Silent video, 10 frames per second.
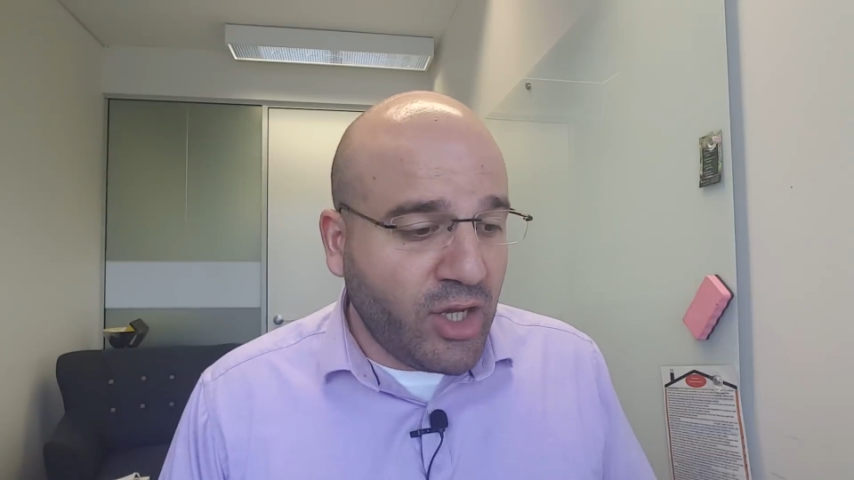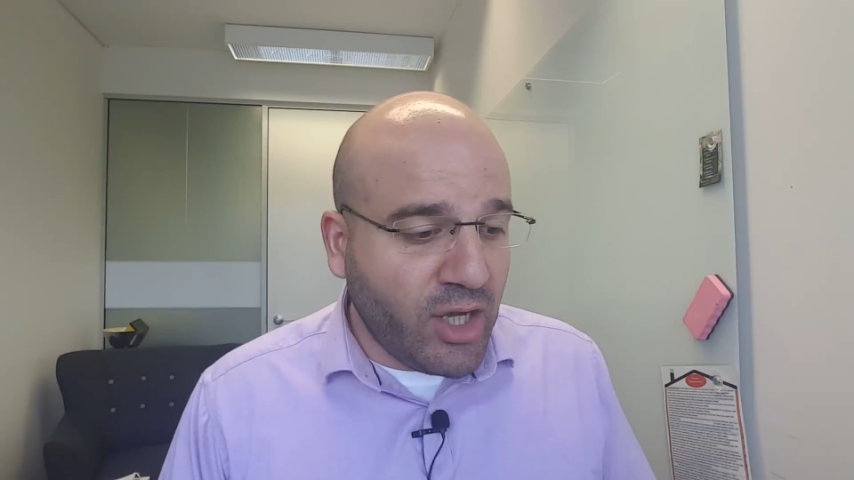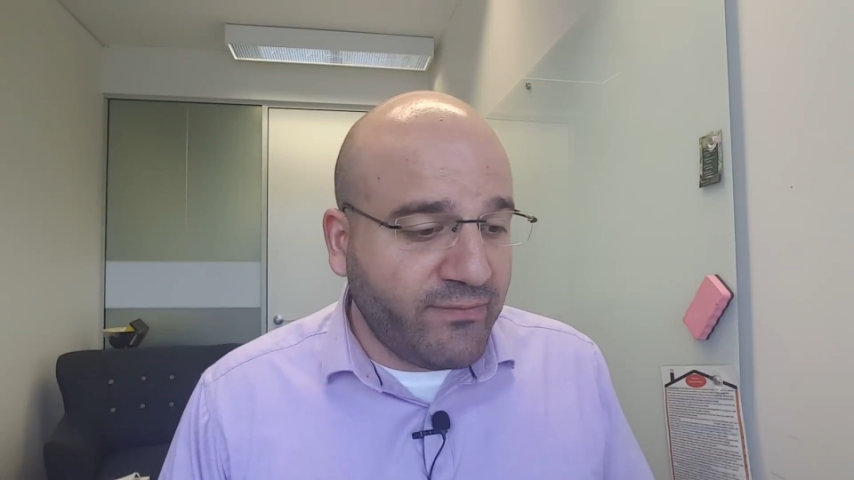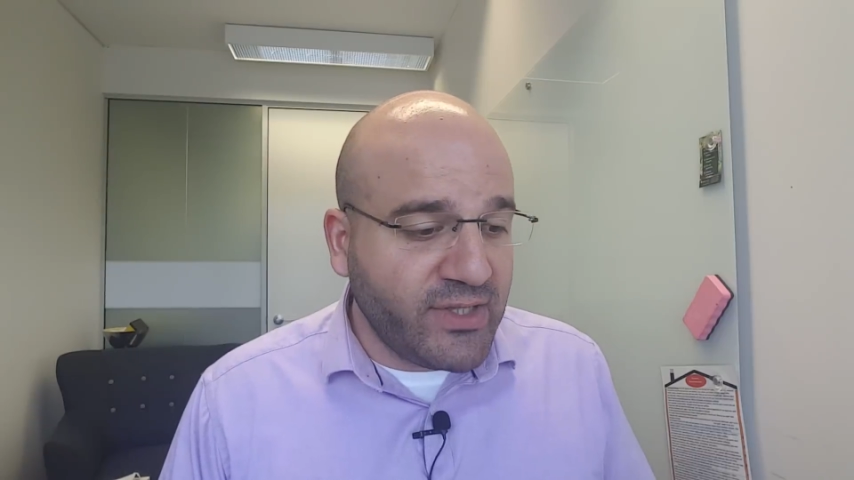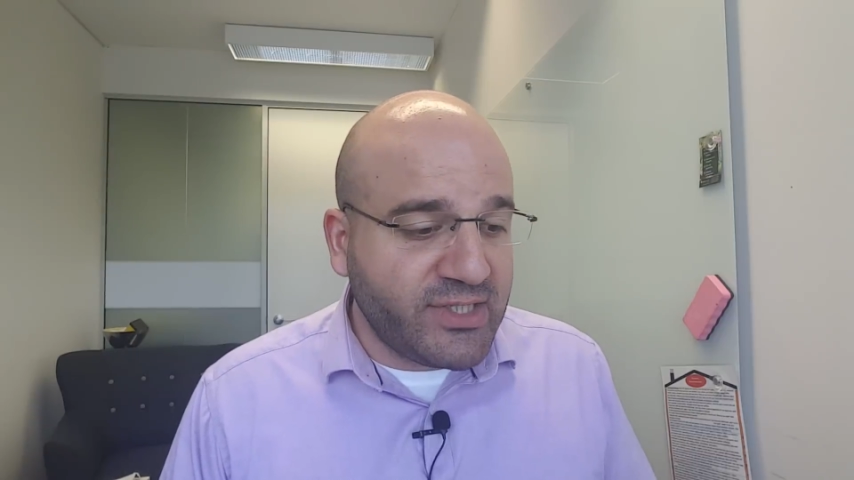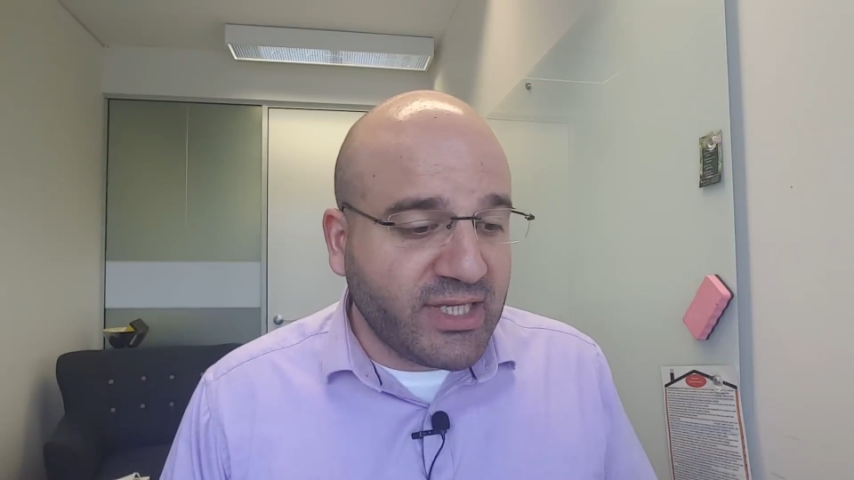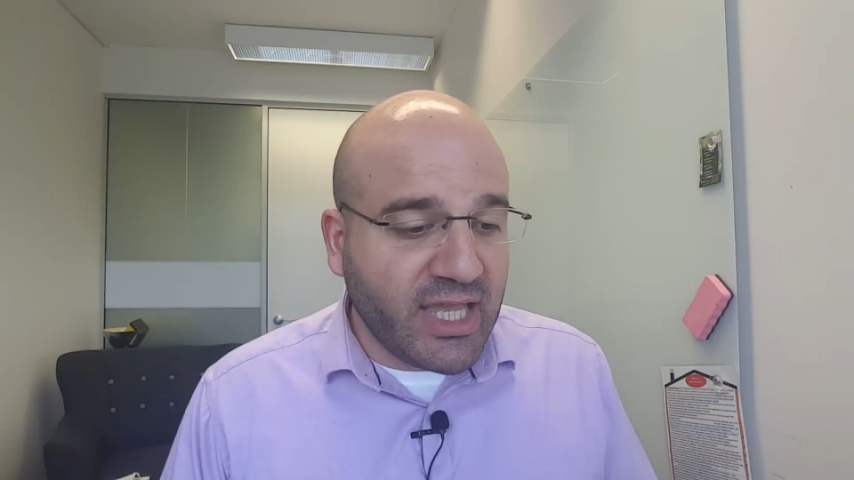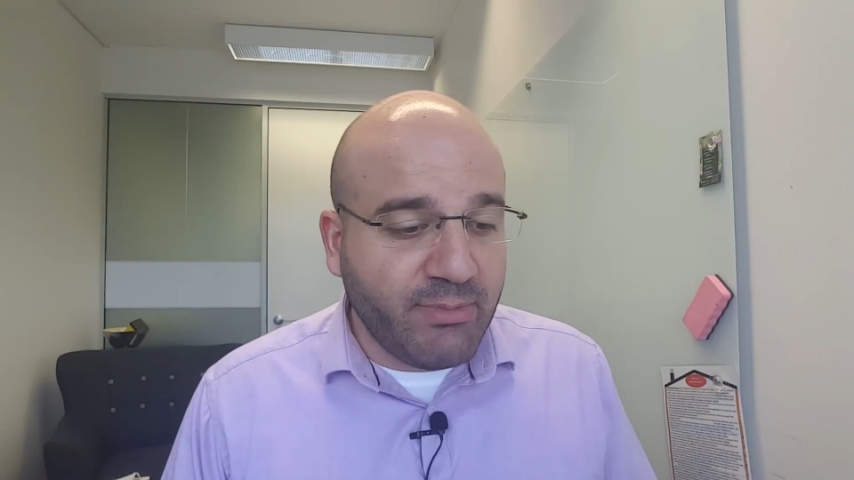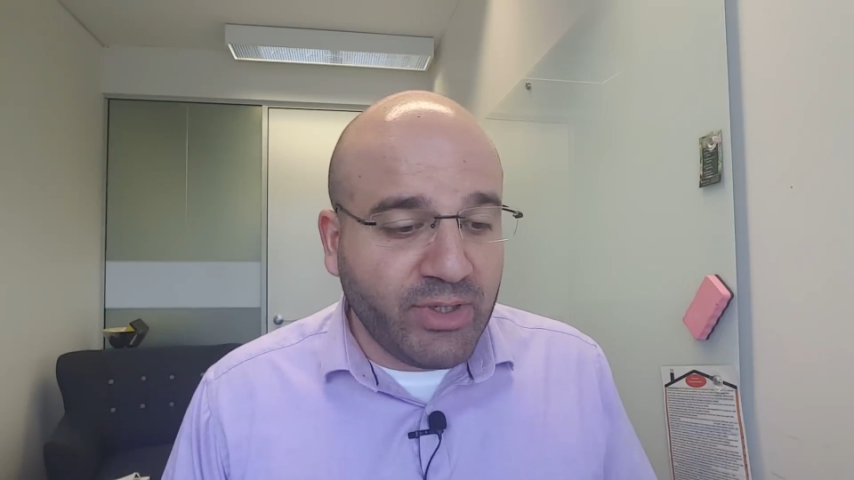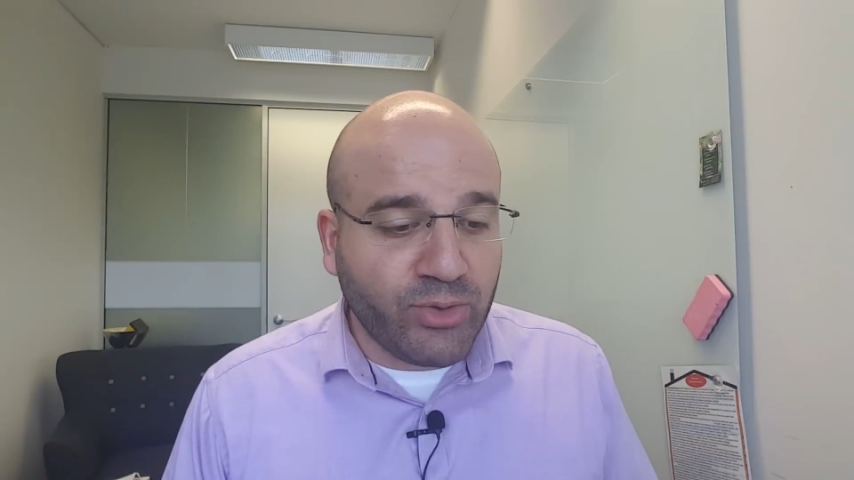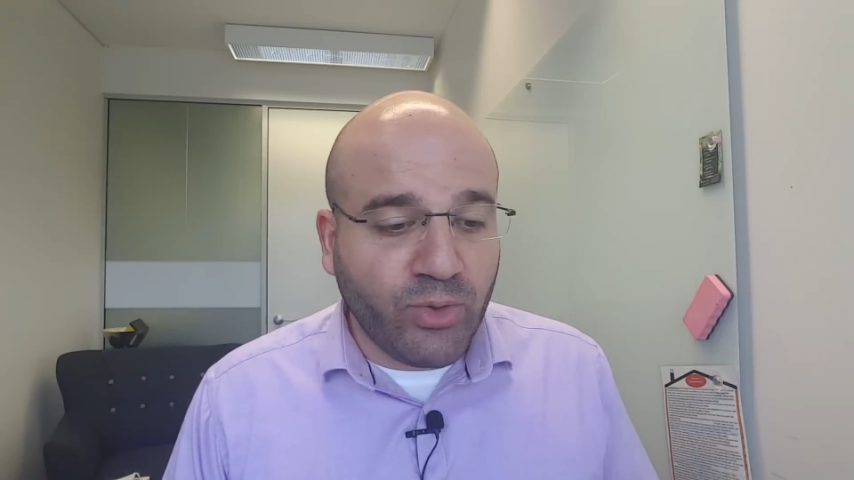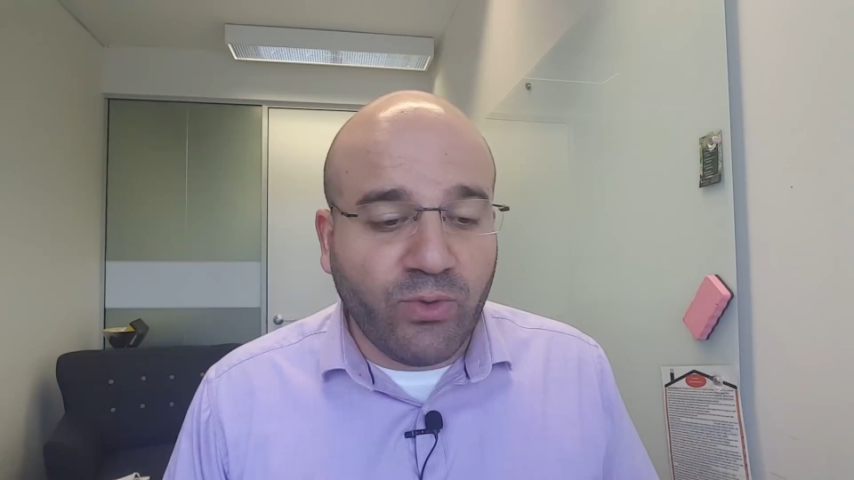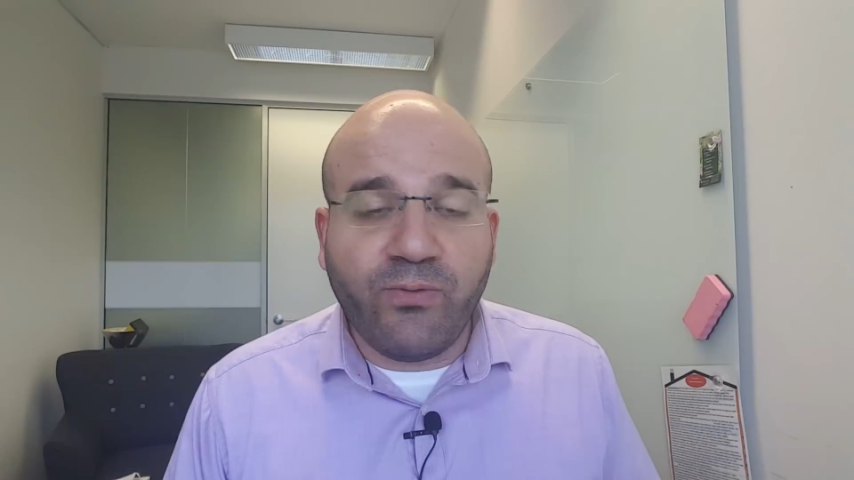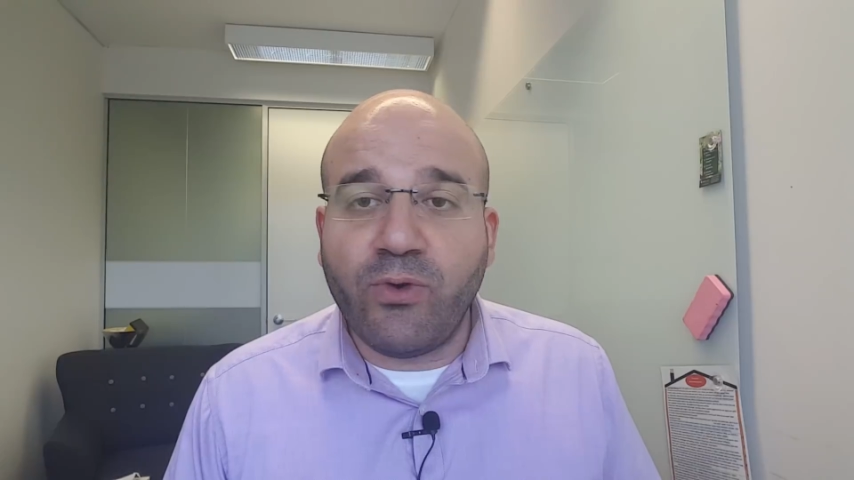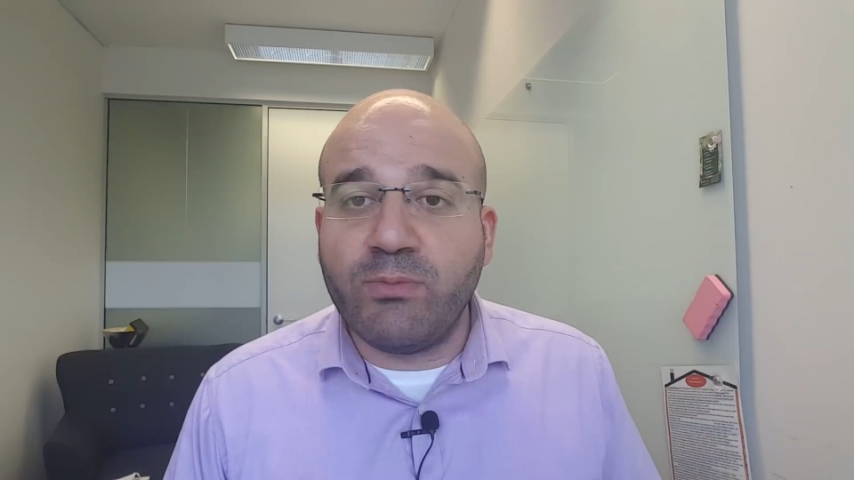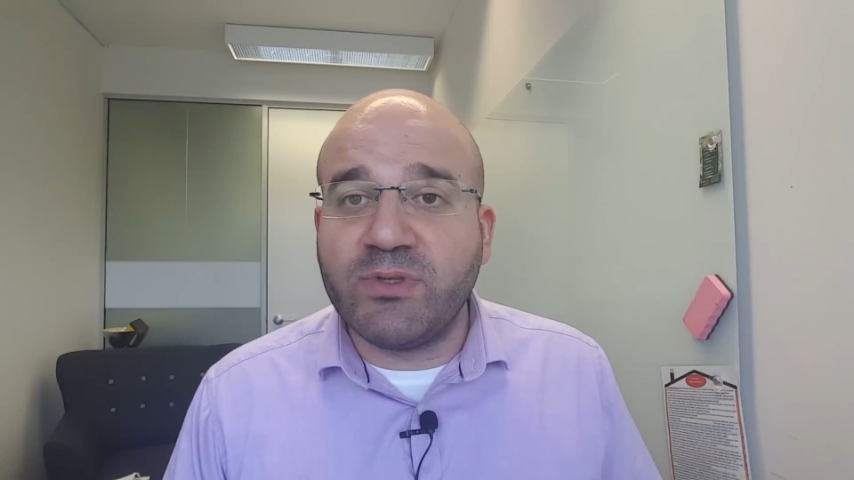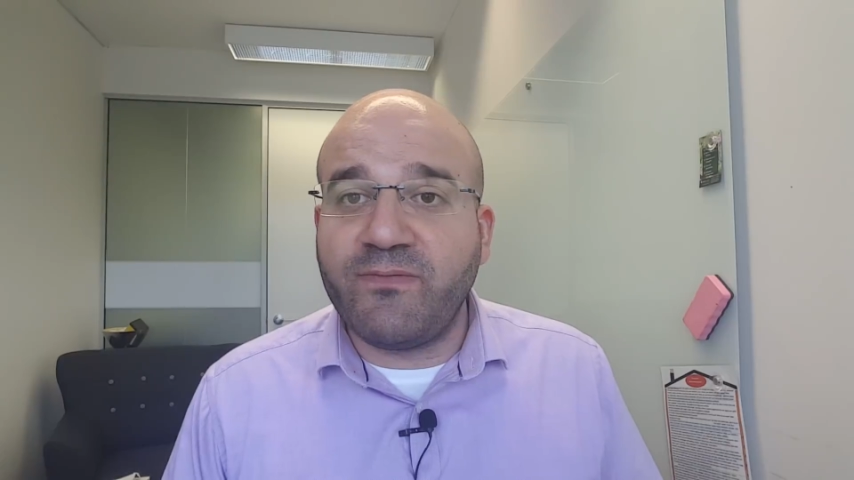often succumbing to all forms